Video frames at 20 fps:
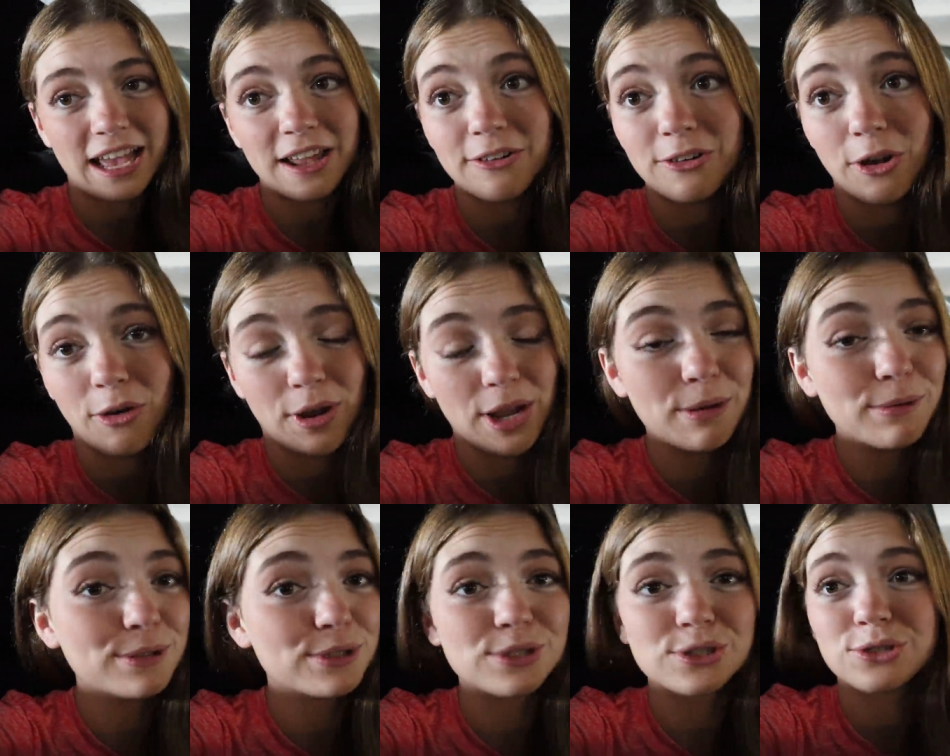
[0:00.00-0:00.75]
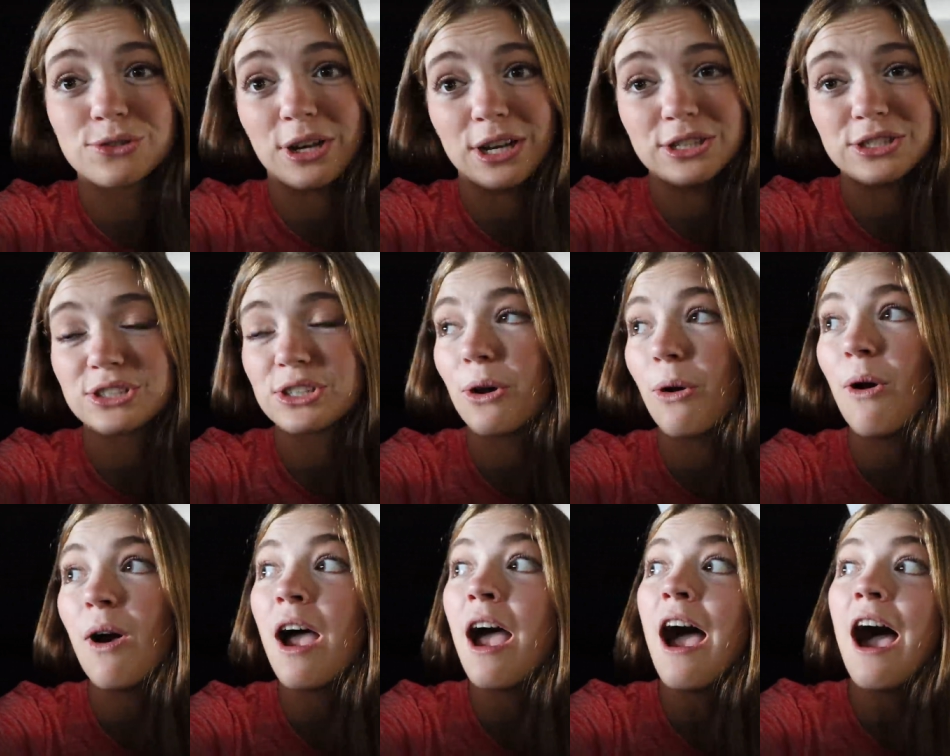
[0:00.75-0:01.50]
I don't know. It was strange.
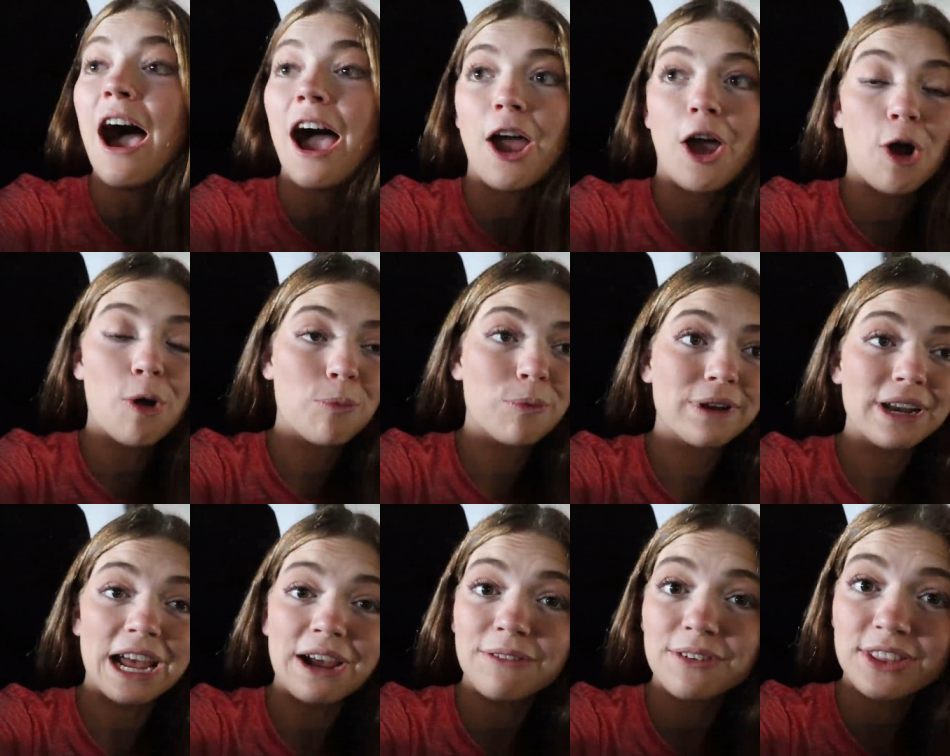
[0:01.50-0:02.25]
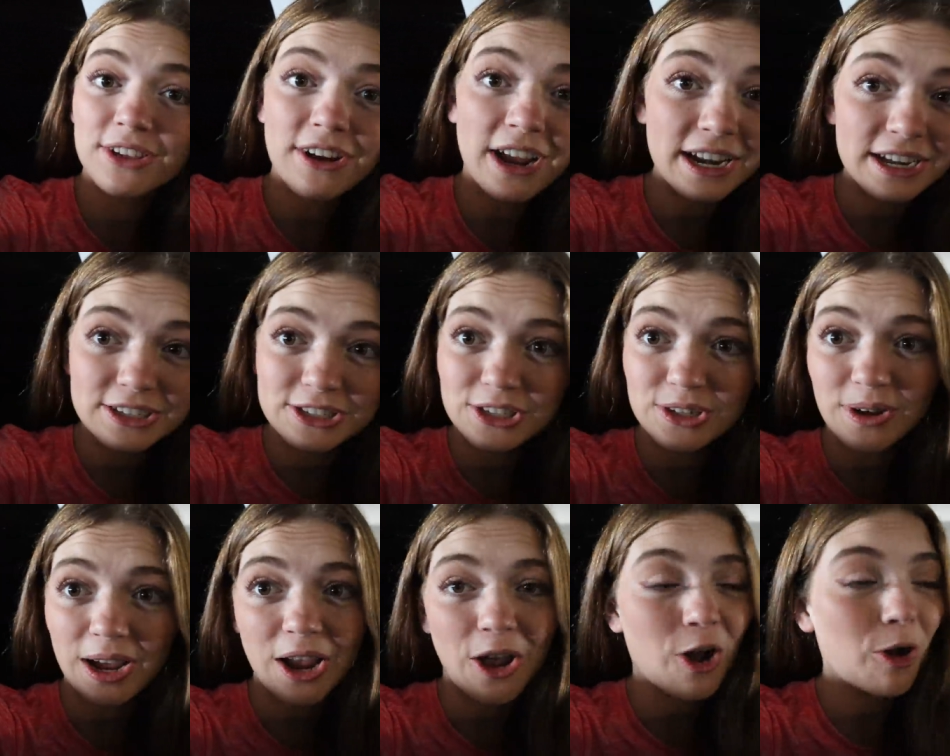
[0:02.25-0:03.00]
So I hope whatever they're headed
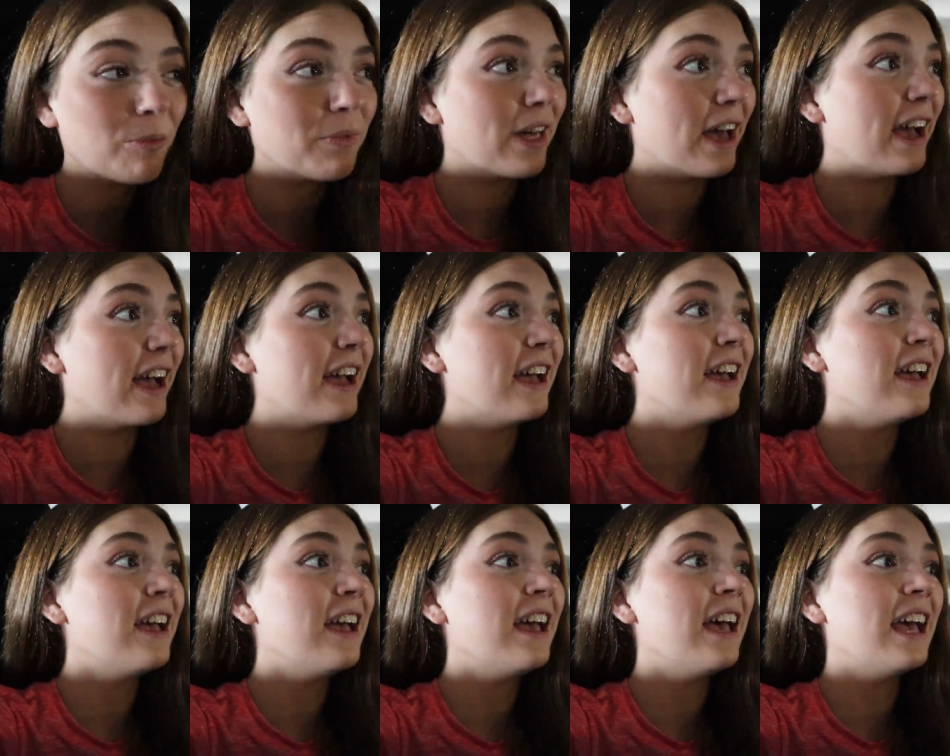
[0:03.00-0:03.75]
to, I hope that